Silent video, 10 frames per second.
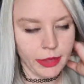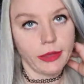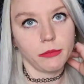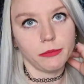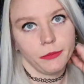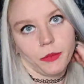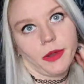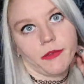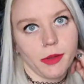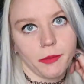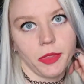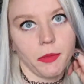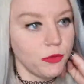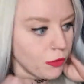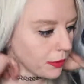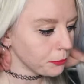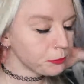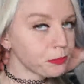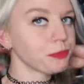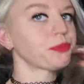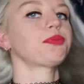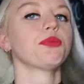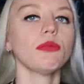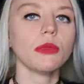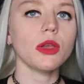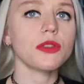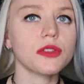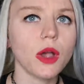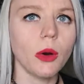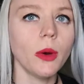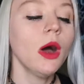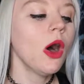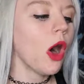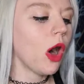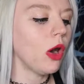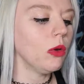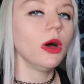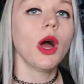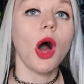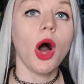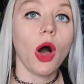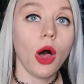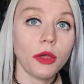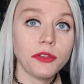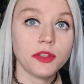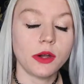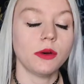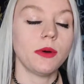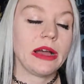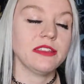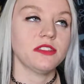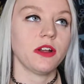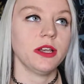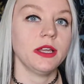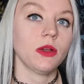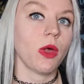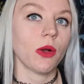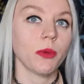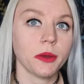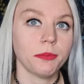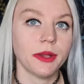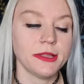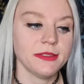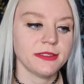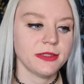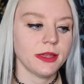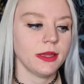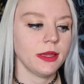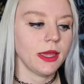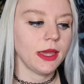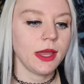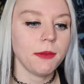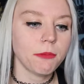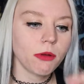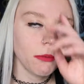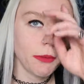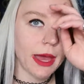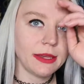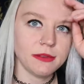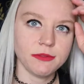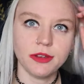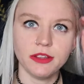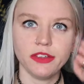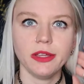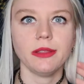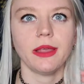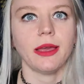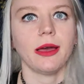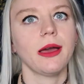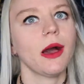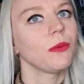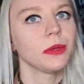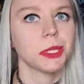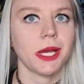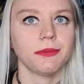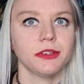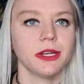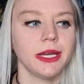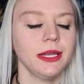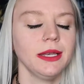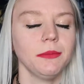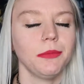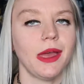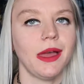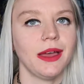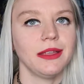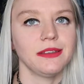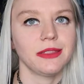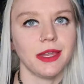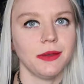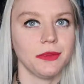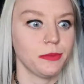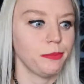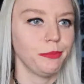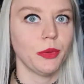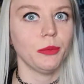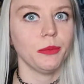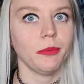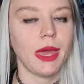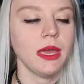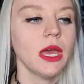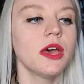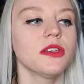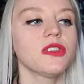like whatever I'm in the mood for. So, oh, also I started Clockwork Prince in April, but I didn't finish it. Like, I got one chapter in and then it was boom, May.